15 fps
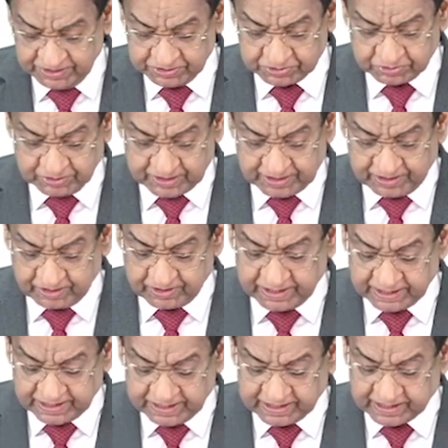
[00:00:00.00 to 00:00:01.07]
So regular
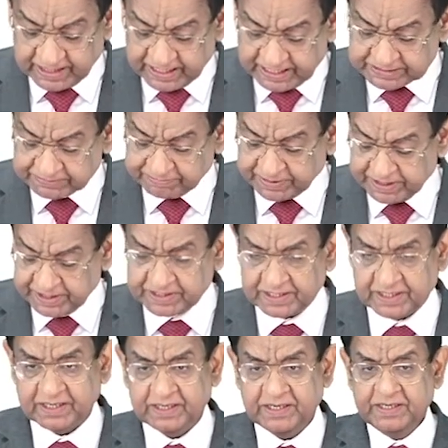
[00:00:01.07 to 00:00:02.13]
cleca
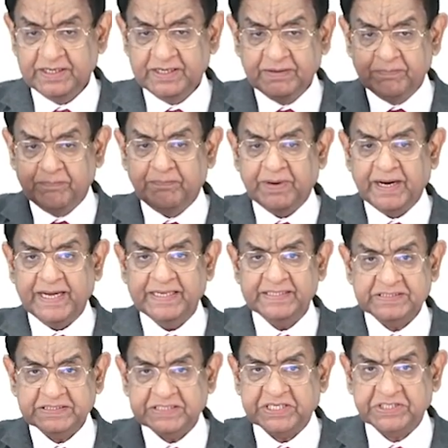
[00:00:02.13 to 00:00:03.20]
aspiration by
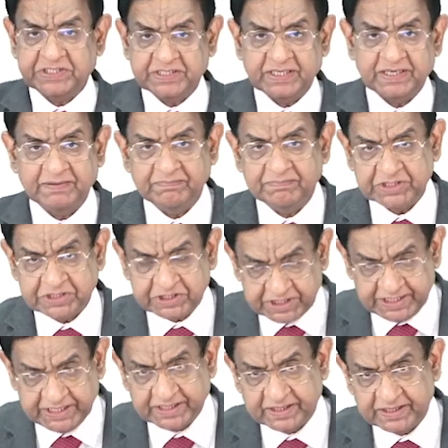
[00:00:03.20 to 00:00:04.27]
suction
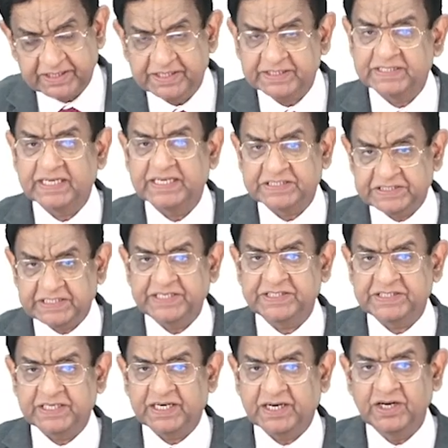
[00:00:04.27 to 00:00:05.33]
machine is
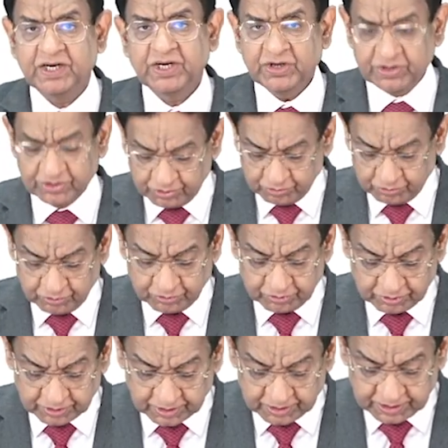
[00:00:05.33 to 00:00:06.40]
essential to
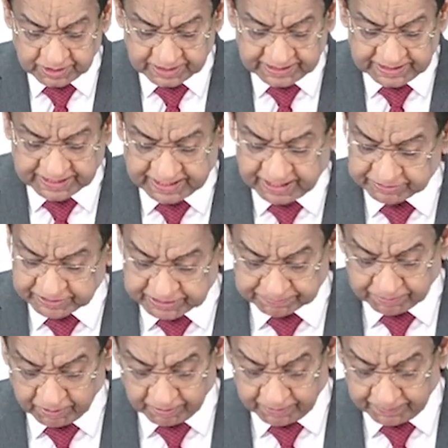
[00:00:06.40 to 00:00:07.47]
take care of this
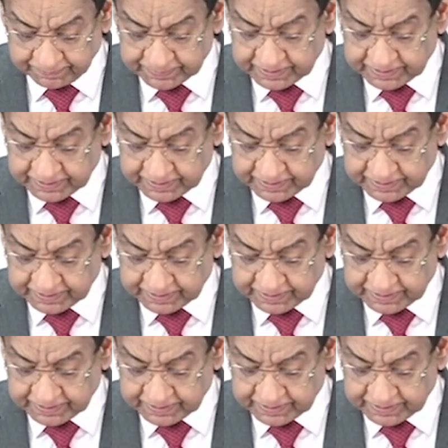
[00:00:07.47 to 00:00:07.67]
problem.